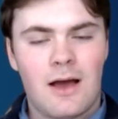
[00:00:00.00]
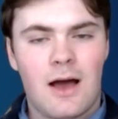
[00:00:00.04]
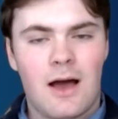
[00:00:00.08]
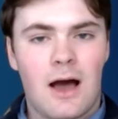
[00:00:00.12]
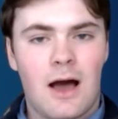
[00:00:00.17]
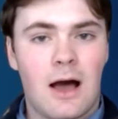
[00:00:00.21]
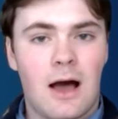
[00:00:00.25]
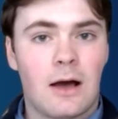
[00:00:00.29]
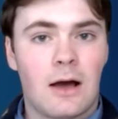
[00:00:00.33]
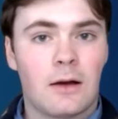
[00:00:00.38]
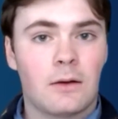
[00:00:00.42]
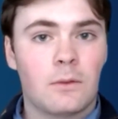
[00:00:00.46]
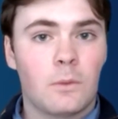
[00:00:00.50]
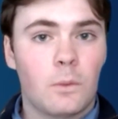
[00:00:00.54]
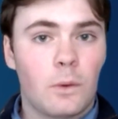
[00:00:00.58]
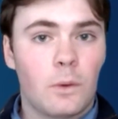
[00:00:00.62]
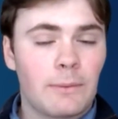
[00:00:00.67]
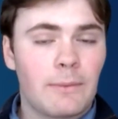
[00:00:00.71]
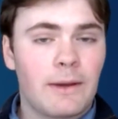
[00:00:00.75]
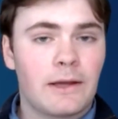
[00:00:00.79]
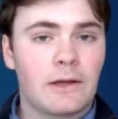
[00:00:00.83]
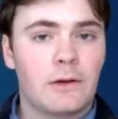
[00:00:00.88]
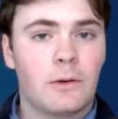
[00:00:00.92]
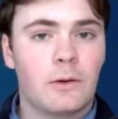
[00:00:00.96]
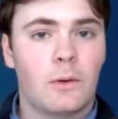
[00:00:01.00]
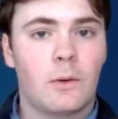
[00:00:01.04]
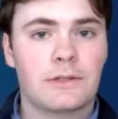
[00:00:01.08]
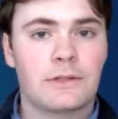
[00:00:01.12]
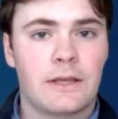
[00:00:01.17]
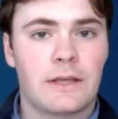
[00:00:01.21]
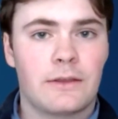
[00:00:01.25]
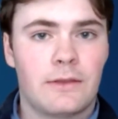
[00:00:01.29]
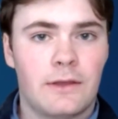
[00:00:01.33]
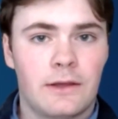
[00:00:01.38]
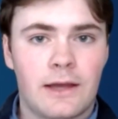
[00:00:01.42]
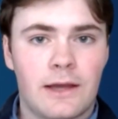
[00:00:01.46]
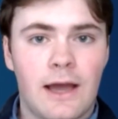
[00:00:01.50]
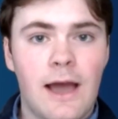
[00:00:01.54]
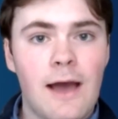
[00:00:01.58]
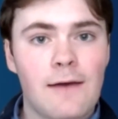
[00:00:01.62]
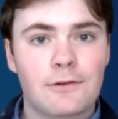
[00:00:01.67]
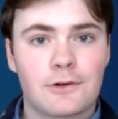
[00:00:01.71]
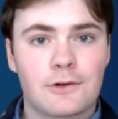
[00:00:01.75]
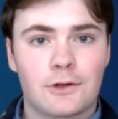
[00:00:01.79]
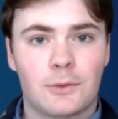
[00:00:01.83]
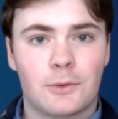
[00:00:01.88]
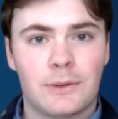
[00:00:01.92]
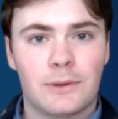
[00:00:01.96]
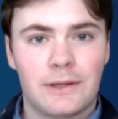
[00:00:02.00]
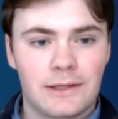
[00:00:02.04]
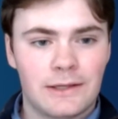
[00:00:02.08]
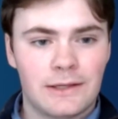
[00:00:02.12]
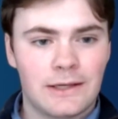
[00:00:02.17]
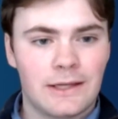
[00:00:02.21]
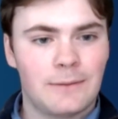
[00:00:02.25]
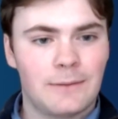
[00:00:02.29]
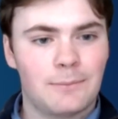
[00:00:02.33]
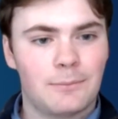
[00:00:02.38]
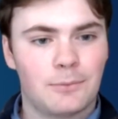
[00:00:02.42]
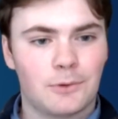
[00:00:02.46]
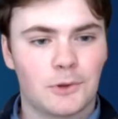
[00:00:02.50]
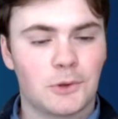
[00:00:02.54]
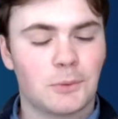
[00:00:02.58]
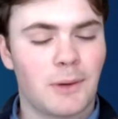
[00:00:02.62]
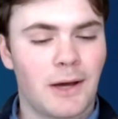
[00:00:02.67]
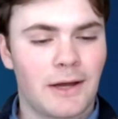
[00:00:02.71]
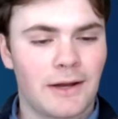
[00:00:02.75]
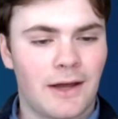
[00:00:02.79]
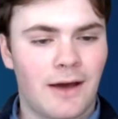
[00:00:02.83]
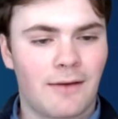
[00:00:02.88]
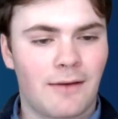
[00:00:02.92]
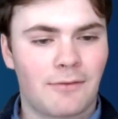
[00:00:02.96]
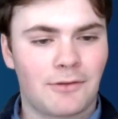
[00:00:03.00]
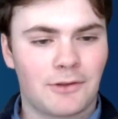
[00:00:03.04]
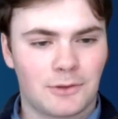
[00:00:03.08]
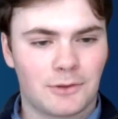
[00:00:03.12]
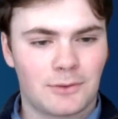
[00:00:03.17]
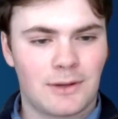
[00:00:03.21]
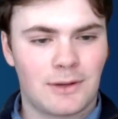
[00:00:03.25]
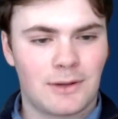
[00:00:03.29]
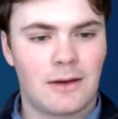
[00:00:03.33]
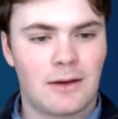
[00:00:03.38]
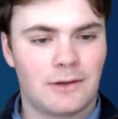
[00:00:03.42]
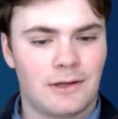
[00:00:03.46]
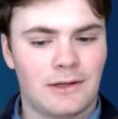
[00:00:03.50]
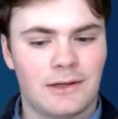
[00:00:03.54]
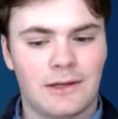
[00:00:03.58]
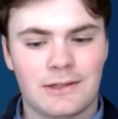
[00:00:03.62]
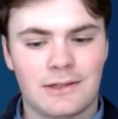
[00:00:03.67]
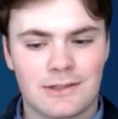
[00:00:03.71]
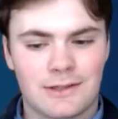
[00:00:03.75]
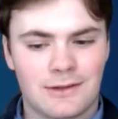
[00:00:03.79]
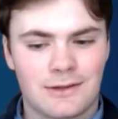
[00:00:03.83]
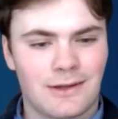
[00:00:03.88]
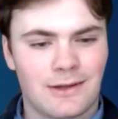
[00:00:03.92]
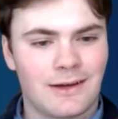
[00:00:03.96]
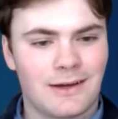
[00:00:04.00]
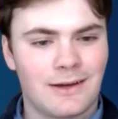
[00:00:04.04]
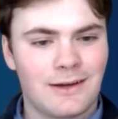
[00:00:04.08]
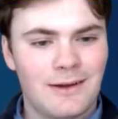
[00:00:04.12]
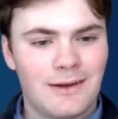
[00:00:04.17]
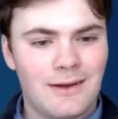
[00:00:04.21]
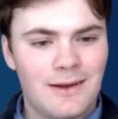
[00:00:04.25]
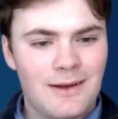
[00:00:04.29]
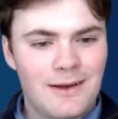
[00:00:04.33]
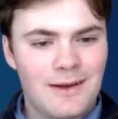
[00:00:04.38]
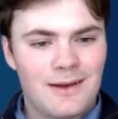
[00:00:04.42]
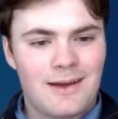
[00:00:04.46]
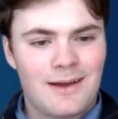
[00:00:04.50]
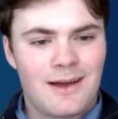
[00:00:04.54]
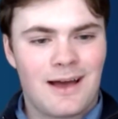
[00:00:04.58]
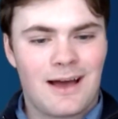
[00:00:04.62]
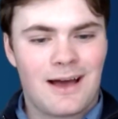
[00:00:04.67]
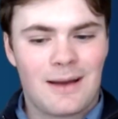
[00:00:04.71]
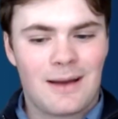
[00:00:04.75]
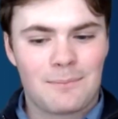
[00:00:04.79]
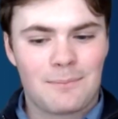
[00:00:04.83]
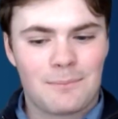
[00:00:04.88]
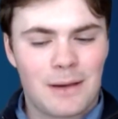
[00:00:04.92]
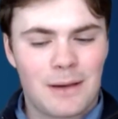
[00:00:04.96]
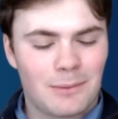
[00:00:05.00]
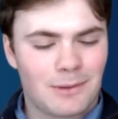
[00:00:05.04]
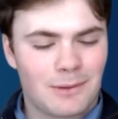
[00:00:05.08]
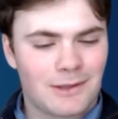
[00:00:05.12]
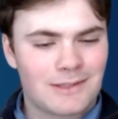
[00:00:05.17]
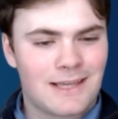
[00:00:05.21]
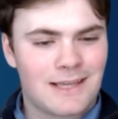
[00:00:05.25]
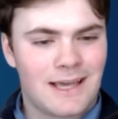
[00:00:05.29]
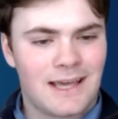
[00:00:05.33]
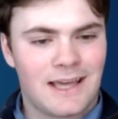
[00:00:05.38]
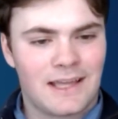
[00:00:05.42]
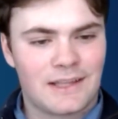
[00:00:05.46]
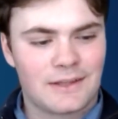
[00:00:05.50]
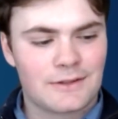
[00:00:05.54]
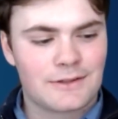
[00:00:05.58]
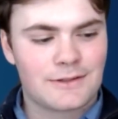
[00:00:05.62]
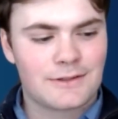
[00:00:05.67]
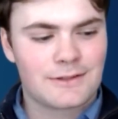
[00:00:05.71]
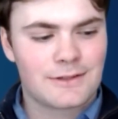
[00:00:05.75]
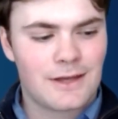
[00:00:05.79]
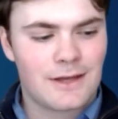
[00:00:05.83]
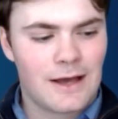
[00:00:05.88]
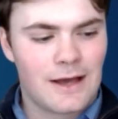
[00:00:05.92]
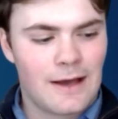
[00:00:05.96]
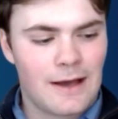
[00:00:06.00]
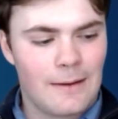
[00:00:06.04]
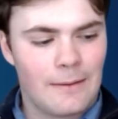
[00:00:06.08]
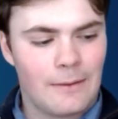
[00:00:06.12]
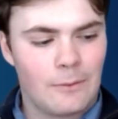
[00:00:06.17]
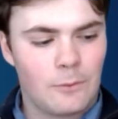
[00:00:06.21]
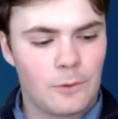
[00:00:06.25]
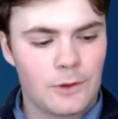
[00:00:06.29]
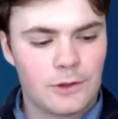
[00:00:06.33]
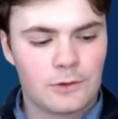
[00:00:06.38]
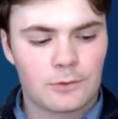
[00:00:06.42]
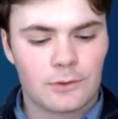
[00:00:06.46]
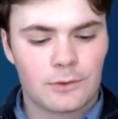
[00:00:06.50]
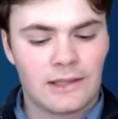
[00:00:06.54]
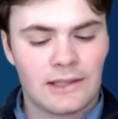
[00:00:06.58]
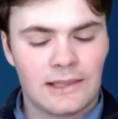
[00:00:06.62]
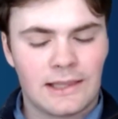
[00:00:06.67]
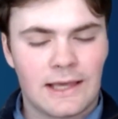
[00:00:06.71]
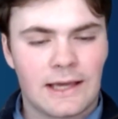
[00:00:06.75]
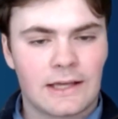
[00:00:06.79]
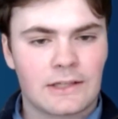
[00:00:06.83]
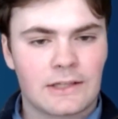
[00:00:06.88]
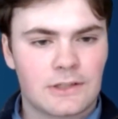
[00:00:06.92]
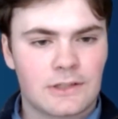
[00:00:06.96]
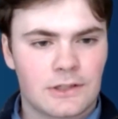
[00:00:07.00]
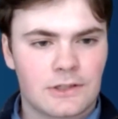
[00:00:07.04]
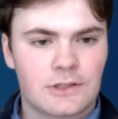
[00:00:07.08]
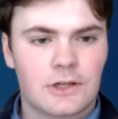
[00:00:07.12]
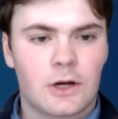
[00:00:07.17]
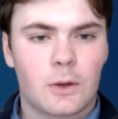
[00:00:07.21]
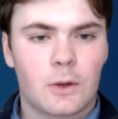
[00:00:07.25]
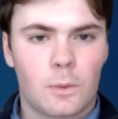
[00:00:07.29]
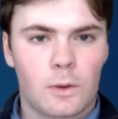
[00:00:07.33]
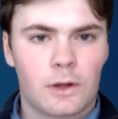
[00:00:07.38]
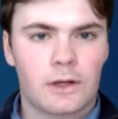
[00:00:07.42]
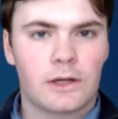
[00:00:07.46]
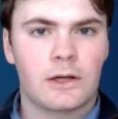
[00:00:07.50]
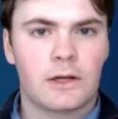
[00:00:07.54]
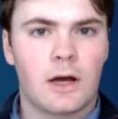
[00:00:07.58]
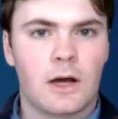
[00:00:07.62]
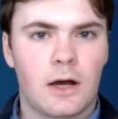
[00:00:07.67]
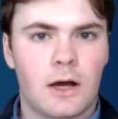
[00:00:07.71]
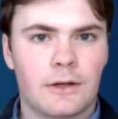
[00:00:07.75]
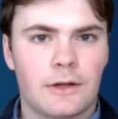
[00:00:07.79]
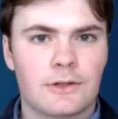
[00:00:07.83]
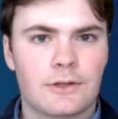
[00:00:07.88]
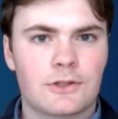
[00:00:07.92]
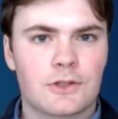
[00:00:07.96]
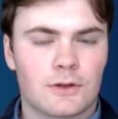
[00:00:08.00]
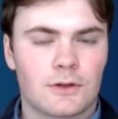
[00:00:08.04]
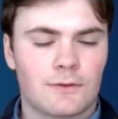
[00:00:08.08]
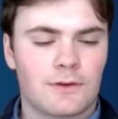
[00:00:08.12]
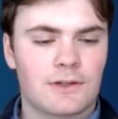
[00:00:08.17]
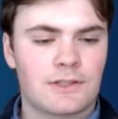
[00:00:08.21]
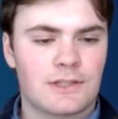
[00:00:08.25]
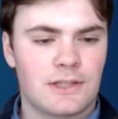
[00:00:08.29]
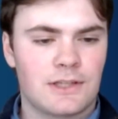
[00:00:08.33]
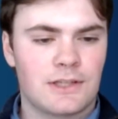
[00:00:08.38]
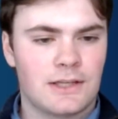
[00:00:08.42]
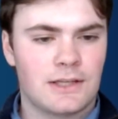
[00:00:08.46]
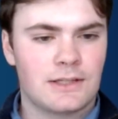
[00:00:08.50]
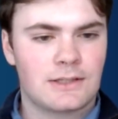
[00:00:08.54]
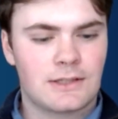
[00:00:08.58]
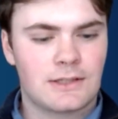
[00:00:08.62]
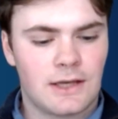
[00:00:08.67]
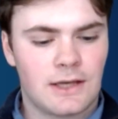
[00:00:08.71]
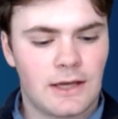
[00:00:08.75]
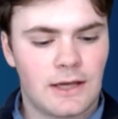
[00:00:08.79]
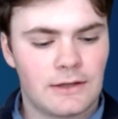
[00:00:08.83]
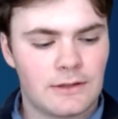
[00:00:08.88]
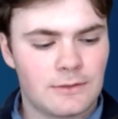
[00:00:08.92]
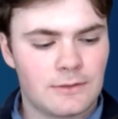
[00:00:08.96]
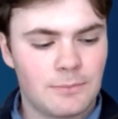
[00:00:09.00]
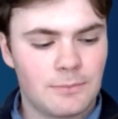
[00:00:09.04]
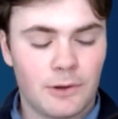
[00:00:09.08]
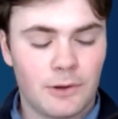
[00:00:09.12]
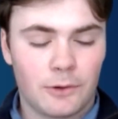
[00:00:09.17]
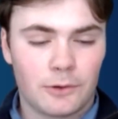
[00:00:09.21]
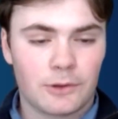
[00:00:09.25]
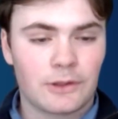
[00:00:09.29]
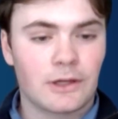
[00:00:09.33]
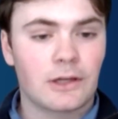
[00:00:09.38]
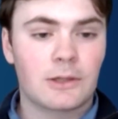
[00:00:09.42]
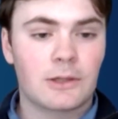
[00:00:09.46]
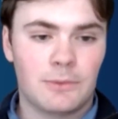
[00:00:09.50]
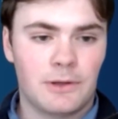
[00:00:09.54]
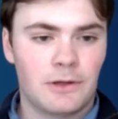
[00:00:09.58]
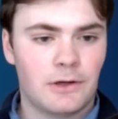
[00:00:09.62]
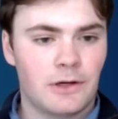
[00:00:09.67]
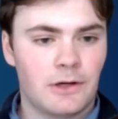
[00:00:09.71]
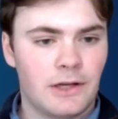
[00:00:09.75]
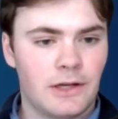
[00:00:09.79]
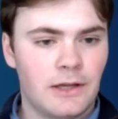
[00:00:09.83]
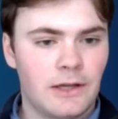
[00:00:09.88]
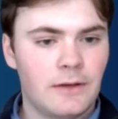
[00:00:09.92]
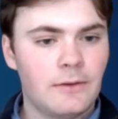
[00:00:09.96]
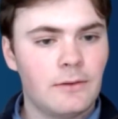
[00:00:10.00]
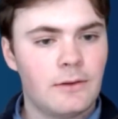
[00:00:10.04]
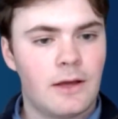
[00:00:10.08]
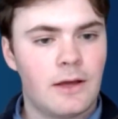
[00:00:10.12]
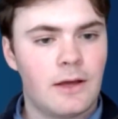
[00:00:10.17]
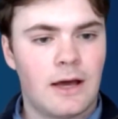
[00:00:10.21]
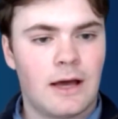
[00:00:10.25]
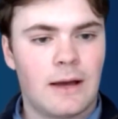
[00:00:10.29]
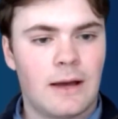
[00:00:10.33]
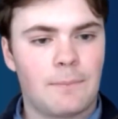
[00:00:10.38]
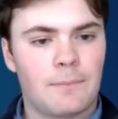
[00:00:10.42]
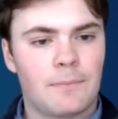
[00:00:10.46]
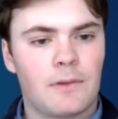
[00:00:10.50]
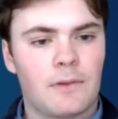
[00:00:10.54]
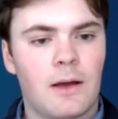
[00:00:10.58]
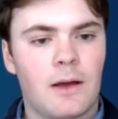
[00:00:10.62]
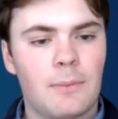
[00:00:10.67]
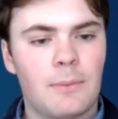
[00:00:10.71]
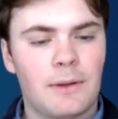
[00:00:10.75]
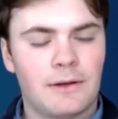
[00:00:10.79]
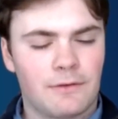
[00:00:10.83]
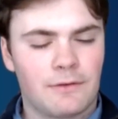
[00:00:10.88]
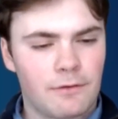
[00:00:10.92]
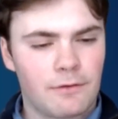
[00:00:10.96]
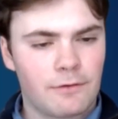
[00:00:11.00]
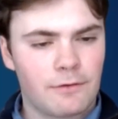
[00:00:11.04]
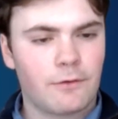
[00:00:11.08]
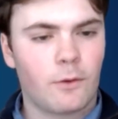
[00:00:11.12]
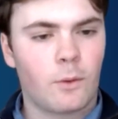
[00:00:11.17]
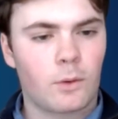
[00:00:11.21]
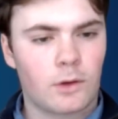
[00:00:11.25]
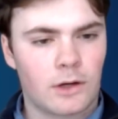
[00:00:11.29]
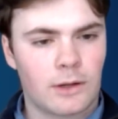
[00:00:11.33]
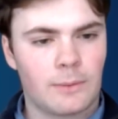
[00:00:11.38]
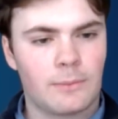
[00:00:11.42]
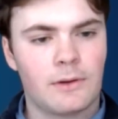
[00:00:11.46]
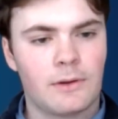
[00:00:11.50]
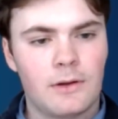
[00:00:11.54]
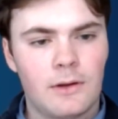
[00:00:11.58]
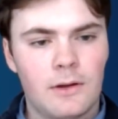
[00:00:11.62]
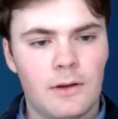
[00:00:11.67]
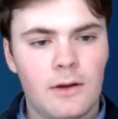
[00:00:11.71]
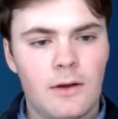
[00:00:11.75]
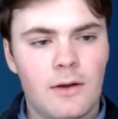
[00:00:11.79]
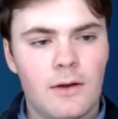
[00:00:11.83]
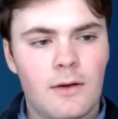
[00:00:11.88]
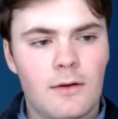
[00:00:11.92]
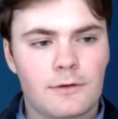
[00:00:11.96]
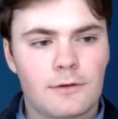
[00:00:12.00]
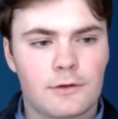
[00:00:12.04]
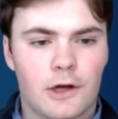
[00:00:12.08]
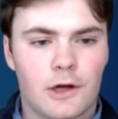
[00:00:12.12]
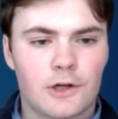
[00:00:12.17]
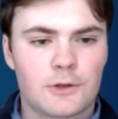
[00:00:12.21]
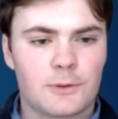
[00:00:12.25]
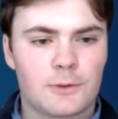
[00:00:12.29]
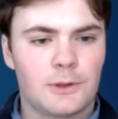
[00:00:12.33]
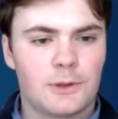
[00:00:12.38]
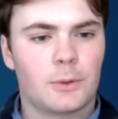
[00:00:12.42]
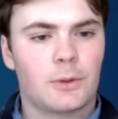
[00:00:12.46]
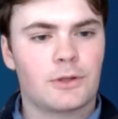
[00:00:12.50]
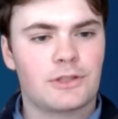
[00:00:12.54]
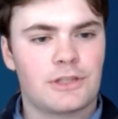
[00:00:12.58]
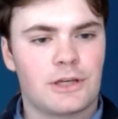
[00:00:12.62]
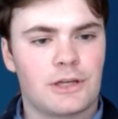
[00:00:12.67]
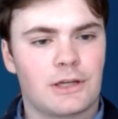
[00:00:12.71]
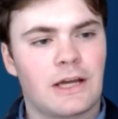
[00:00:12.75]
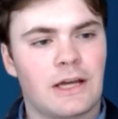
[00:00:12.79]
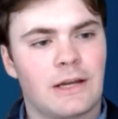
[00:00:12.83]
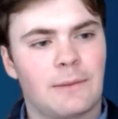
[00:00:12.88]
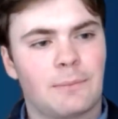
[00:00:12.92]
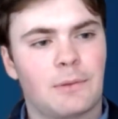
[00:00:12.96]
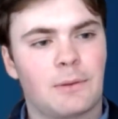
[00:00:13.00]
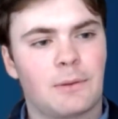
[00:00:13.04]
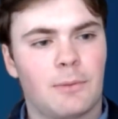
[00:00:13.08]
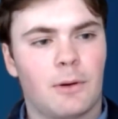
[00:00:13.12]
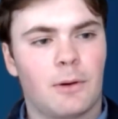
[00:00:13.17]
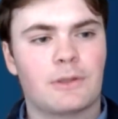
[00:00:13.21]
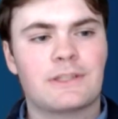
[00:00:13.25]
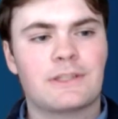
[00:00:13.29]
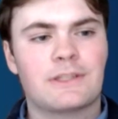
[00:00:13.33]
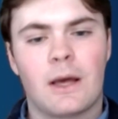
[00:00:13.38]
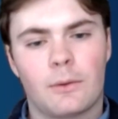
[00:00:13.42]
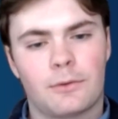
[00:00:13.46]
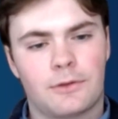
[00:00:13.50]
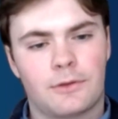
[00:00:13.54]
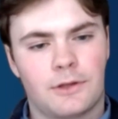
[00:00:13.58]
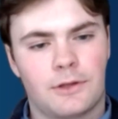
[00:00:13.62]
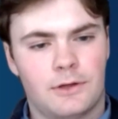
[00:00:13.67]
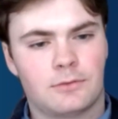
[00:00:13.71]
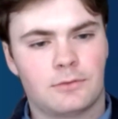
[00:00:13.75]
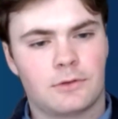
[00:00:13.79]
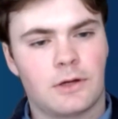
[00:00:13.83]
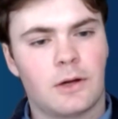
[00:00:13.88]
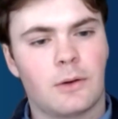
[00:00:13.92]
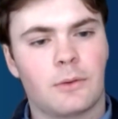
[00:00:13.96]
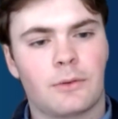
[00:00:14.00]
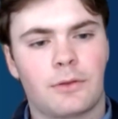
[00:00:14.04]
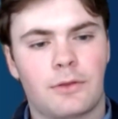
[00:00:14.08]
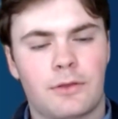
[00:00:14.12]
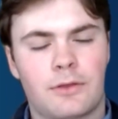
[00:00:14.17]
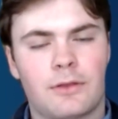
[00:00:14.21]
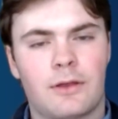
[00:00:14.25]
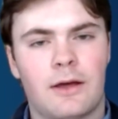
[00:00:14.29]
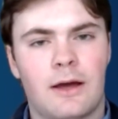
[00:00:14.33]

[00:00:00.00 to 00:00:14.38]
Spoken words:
One of my goals, I think, after we get BrewBot off the ground and into the public's hands, we'd really like to start working on services and building a community, a bit of a forum for entrepreneurs that kind of promotes healthy growth.